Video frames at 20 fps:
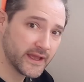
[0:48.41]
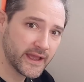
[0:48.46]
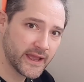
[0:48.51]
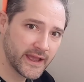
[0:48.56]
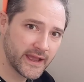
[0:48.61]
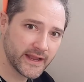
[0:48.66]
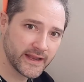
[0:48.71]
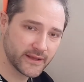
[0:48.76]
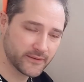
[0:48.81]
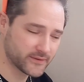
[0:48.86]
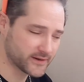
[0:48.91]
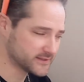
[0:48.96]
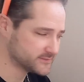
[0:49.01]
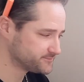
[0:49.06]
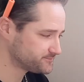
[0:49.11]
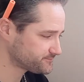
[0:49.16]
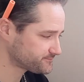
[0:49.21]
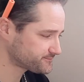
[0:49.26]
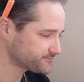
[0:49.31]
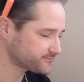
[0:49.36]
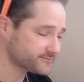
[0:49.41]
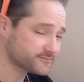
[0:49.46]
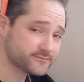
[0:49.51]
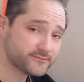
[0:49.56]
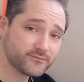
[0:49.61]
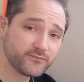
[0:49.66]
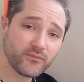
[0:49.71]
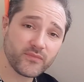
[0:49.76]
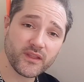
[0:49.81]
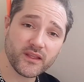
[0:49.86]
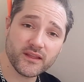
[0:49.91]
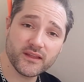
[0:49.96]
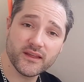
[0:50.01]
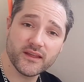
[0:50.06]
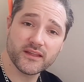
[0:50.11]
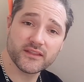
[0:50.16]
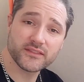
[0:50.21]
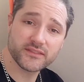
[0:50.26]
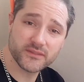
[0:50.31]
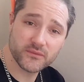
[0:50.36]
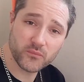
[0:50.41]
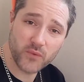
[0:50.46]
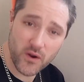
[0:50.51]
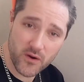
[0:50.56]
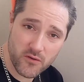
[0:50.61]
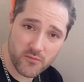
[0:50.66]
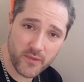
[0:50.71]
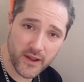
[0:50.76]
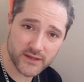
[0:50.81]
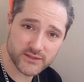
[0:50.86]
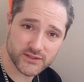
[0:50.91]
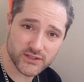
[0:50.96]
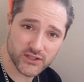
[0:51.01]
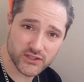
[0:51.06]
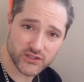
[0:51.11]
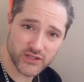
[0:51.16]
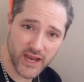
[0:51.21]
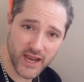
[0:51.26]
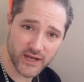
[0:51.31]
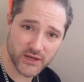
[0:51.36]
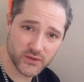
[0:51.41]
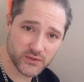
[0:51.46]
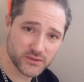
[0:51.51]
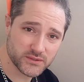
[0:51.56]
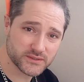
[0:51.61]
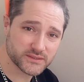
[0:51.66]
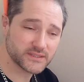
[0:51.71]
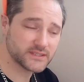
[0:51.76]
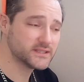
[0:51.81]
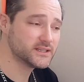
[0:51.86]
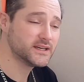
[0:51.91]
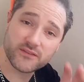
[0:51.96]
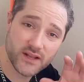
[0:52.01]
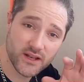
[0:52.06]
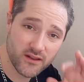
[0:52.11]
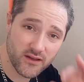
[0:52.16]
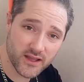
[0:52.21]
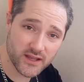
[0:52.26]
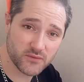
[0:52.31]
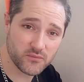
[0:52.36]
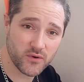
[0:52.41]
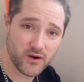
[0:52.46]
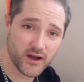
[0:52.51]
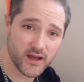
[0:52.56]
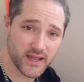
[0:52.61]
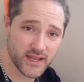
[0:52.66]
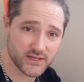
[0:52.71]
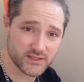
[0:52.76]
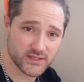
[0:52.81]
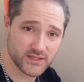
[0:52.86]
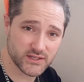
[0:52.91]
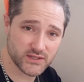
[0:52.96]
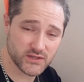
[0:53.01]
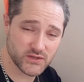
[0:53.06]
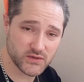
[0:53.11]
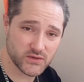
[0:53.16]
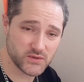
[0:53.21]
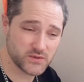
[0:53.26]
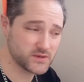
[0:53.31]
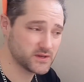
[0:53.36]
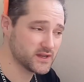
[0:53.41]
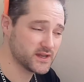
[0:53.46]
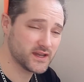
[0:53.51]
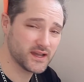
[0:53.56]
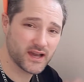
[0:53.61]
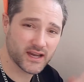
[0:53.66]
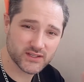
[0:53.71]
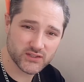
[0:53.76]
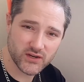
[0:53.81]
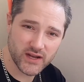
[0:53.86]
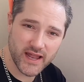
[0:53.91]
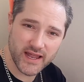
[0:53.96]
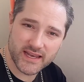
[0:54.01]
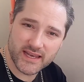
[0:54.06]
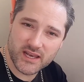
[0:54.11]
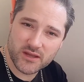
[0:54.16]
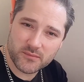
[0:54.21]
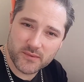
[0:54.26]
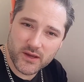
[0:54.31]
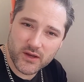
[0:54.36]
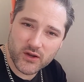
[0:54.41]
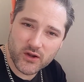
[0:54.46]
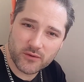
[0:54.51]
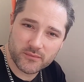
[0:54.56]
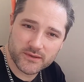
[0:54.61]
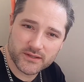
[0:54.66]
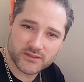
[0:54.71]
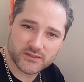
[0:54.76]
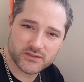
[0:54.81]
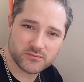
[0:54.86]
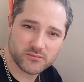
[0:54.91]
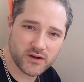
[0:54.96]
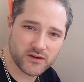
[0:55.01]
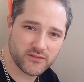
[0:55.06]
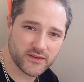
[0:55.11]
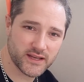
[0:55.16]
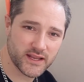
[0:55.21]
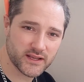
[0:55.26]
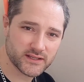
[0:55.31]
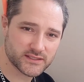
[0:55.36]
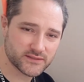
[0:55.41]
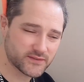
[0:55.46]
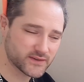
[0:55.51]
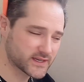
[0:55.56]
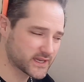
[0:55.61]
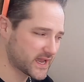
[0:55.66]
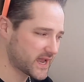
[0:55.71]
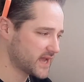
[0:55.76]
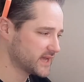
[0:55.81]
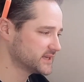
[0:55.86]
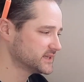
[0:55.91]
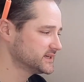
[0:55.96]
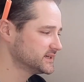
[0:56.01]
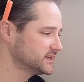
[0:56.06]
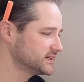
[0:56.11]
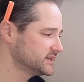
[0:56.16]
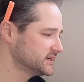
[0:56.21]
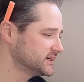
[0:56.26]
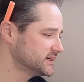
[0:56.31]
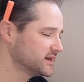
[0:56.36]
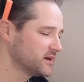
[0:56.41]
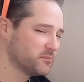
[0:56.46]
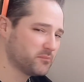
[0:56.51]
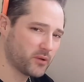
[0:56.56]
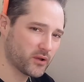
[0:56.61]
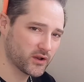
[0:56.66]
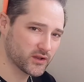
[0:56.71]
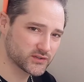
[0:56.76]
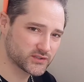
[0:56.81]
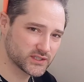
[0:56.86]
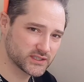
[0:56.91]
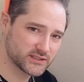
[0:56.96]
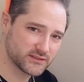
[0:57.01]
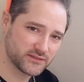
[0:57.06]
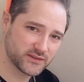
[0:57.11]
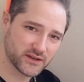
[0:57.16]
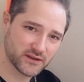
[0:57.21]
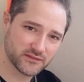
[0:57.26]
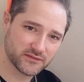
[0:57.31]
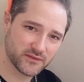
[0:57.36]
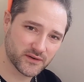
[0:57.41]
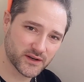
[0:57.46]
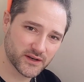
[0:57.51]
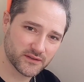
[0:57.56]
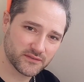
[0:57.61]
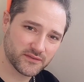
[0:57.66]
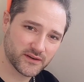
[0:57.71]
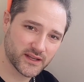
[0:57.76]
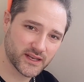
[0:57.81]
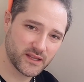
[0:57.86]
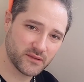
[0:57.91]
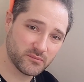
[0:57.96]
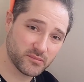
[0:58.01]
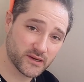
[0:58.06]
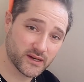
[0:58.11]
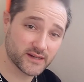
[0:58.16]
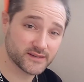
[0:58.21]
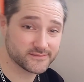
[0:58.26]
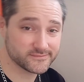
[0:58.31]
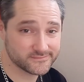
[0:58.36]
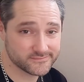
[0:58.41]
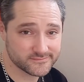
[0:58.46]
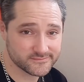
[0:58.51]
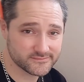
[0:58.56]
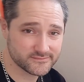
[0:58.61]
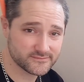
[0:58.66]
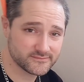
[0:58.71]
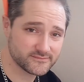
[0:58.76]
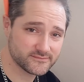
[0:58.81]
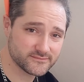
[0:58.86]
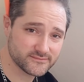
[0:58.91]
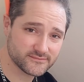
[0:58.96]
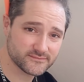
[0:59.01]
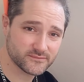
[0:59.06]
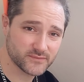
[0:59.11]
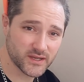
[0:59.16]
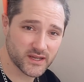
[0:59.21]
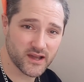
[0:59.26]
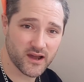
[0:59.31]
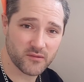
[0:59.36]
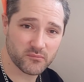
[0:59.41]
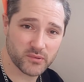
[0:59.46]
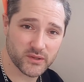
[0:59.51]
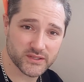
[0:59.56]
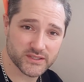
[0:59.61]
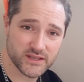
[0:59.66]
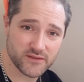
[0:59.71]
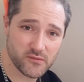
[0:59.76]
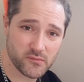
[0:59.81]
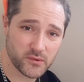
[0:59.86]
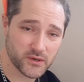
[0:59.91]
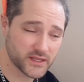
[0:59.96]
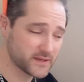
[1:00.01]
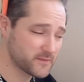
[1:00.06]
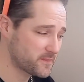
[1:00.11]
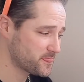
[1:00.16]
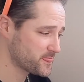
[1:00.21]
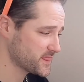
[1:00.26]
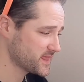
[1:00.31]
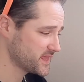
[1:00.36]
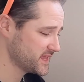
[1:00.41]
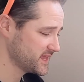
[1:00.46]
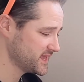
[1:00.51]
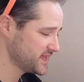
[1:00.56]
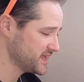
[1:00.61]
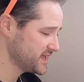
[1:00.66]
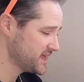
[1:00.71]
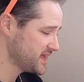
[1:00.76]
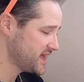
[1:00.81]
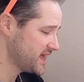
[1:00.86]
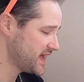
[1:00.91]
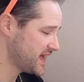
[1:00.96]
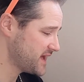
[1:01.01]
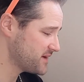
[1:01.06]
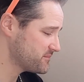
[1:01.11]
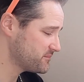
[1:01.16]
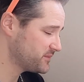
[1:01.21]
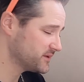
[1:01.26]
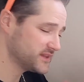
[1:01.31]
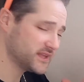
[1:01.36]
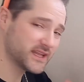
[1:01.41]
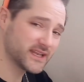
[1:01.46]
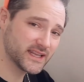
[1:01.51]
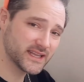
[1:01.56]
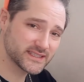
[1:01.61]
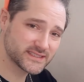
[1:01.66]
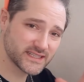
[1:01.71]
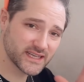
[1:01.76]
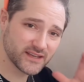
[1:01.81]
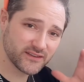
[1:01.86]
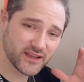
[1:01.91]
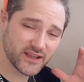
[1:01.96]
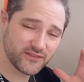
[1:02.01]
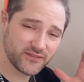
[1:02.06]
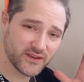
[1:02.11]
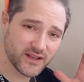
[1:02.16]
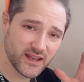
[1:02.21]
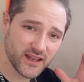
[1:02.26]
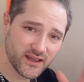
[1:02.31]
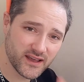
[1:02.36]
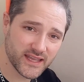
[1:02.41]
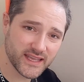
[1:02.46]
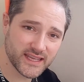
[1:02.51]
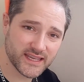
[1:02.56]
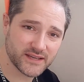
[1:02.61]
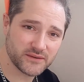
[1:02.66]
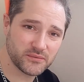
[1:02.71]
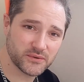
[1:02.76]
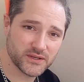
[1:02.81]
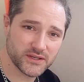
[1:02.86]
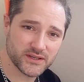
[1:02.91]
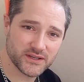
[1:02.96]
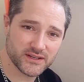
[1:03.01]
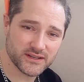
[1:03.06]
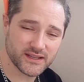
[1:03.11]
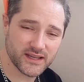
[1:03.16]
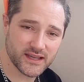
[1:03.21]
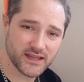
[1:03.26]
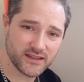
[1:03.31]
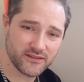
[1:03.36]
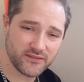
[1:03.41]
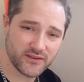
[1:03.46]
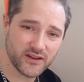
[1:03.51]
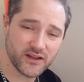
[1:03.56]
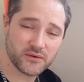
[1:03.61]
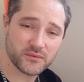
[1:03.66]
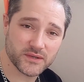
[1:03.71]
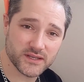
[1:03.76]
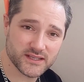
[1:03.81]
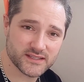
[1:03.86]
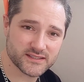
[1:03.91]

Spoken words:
Anyway, welcome back to the channel. If you like what I actually do, I try and add a little bit of comedy to my videos if I can. Apologies if you don't find it funny, but we can't please everybody. But nonetheless, if you like what you